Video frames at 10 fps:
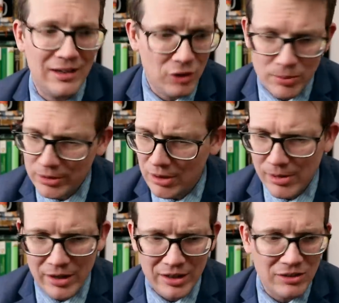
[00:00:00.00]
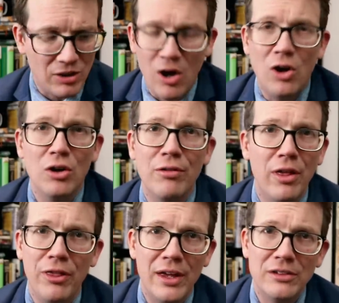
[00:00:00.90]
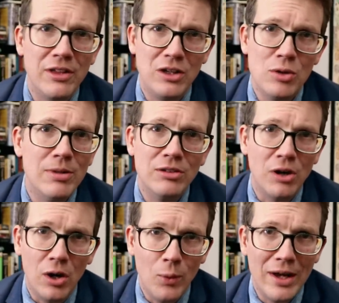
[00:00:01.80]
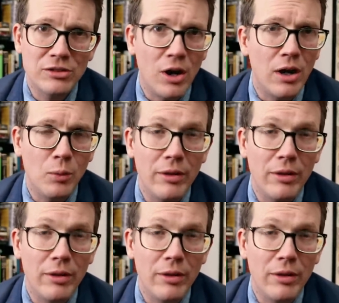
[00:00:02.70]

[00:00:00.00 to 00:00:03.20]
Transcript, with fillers: And human community is all of the things that humans always are,